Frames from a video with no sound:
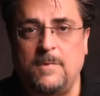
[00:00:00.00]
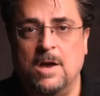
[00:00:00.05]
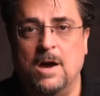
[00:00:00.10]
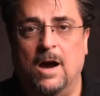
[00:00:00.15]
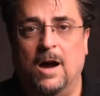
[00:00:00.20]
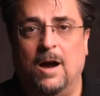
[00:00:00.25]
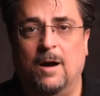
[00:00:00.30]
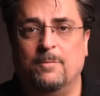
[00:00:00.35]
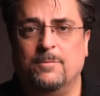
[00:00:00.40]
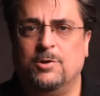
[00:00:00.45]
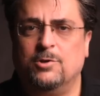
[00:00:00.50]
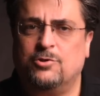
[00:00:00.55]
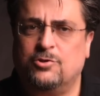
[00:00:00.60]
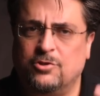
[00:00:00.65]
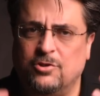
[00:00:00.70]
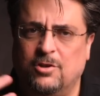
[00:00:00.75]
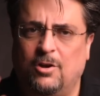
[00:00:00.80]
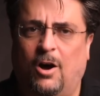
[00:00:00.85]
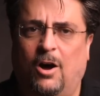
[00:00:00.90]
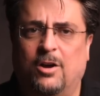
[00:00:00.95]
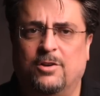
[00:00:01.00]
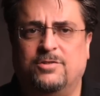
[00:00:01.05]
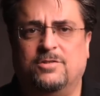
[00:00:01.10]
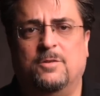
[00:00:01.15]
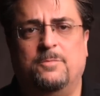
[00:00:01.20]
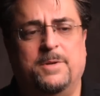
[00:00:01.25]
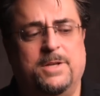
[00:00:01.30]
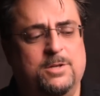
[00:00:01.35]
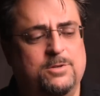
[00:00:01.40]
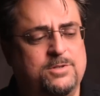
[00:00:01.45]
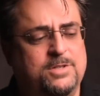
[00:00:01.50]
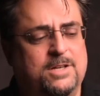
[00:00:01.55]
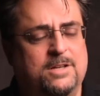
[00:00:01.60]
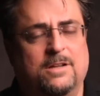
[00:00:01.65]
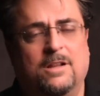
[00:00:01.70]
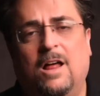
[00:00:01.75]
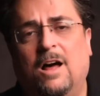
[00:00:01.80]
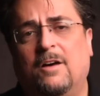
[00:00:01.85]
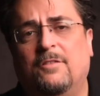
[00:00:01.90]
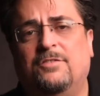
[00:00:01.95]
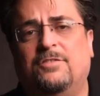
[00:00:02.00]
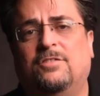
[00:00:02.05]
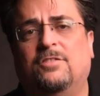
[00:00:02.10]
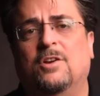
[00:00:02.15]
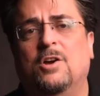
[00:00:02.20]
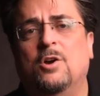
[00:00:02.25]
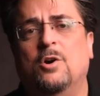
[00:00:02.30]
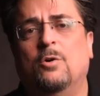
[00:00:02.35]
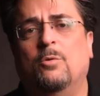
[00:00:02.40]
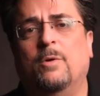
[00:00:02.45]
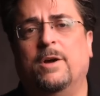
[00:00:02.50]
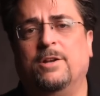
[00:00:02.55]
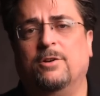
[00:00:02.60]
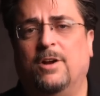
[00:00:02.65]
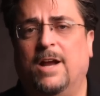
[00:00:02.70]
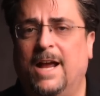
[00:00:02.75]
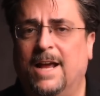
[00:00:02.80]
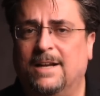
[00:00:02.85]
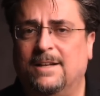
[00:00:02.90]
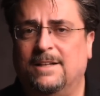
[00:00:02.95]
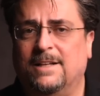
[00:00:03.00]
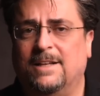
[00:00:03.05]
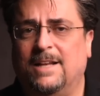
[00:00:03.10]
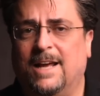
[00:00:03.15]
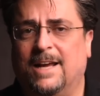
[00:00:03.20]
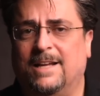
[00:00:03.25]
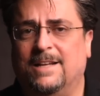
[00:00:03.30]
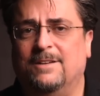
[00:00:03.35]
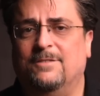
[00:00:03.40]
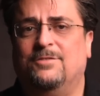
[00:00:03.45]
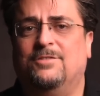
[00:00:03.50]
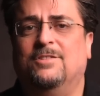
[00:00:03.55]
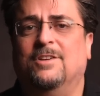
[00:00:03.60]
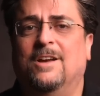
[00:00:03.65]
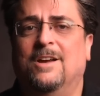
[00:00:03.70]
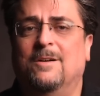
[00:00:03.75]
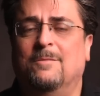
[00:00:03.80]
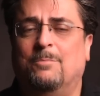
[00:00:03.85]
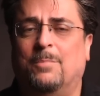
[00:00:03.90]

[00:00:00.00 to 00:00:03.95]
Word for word: Um, you should also be using gloves when you're handling negatives,